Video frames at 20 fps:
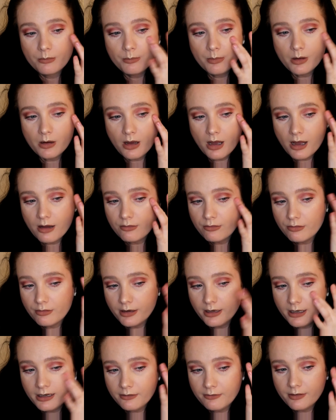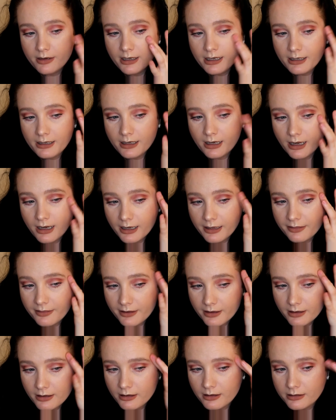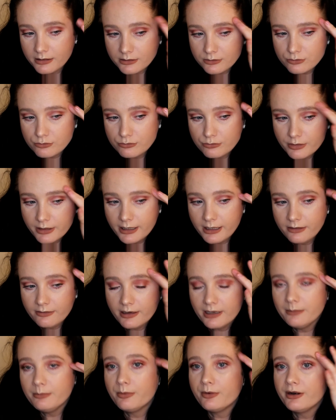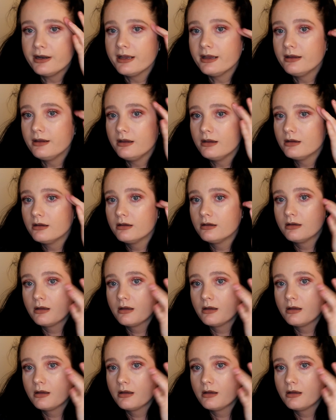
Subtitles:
but I really like that. It's really pretty.